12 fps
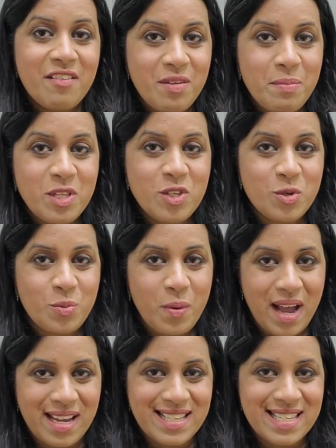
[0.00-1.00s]
Women's
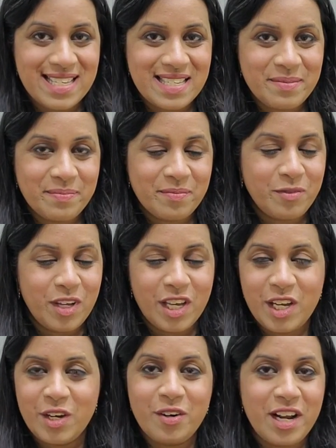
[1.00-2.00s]
rights. We
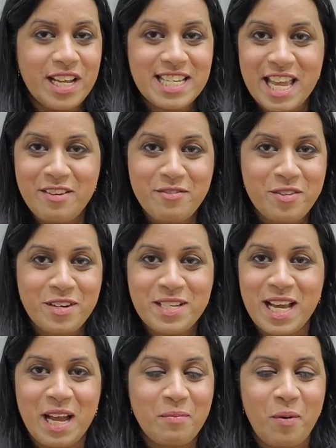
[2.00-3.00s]
hear it every
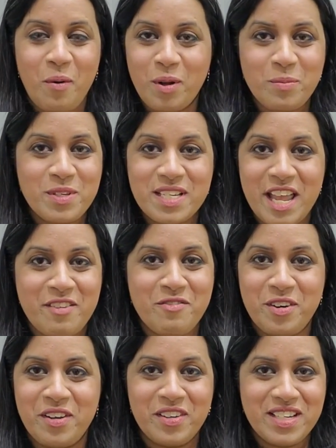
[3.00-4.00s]
time, almost
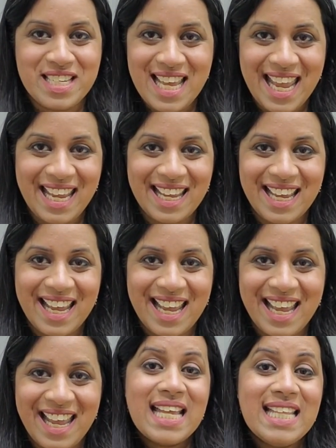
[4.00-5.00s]
every other day.
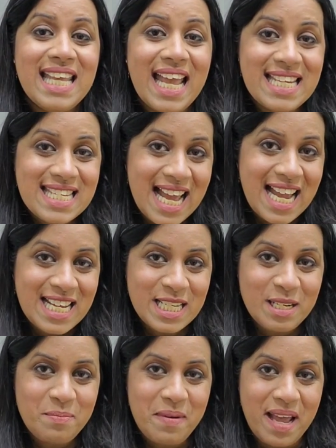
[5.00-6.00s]
The
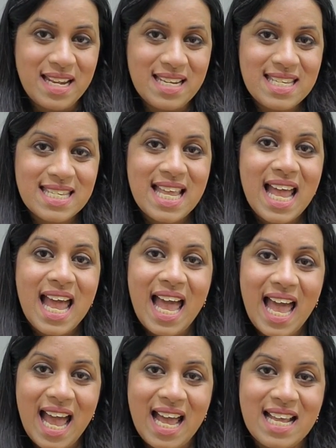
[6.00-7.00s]
entitlements
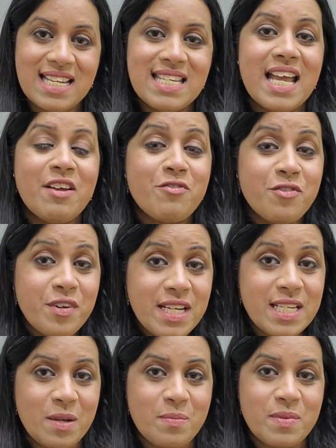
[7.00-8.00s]
and
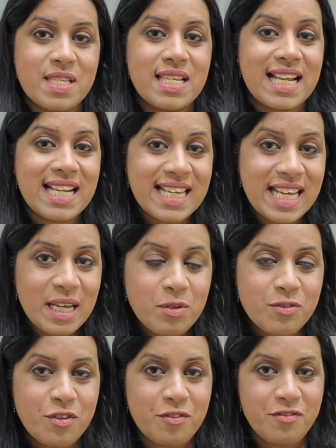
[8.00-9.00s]
freedoms
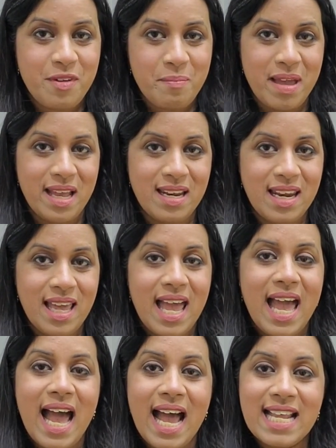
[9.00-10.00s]
claimed for women
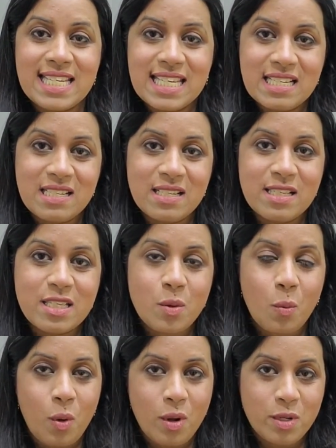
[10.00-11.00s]
and girls
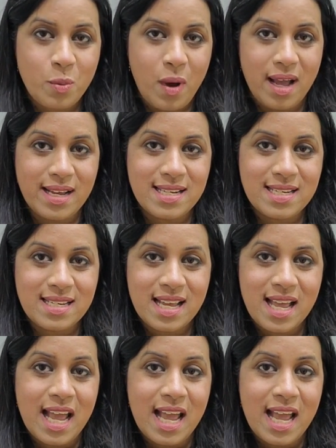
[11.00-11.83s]
worldwide,